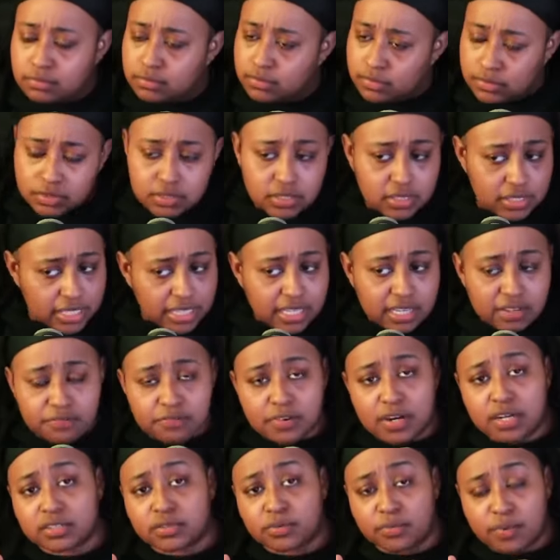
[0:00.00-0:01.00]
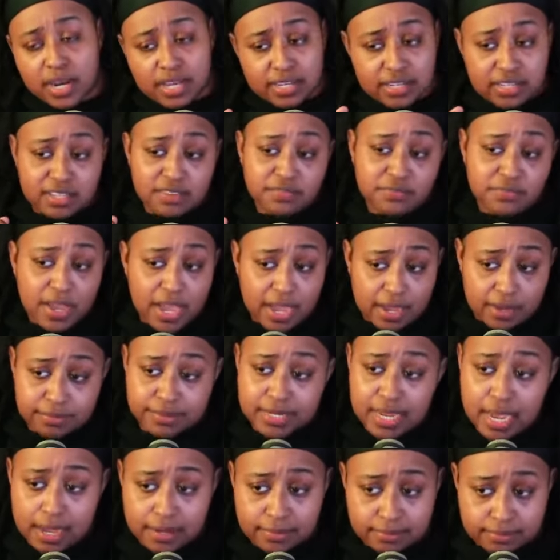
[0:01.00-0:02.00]
See, he fucked around and he found
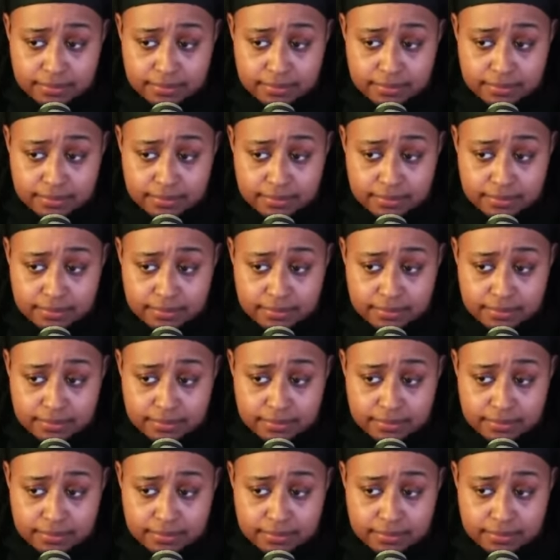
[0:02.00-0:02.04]
out.